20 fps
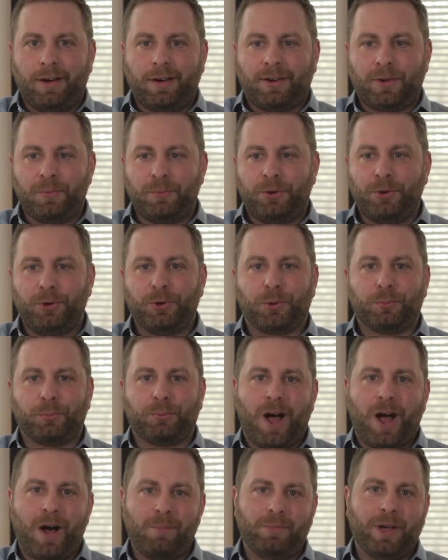computer
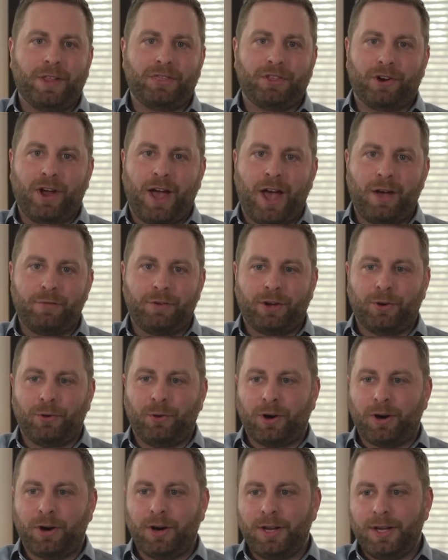problem that they're having
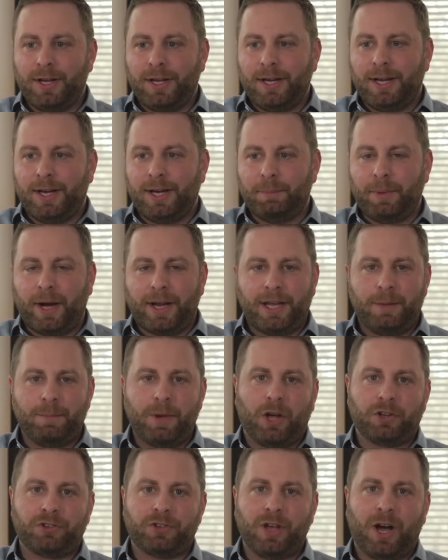or my
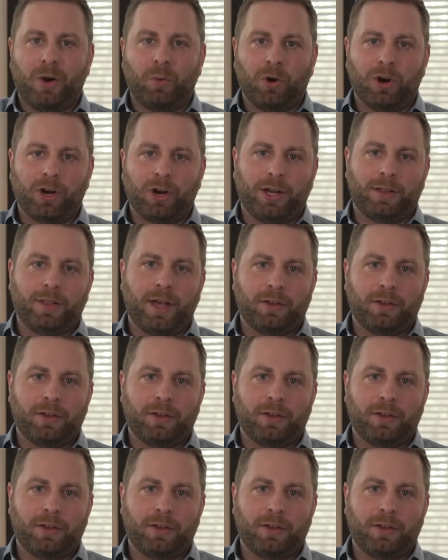email's not working.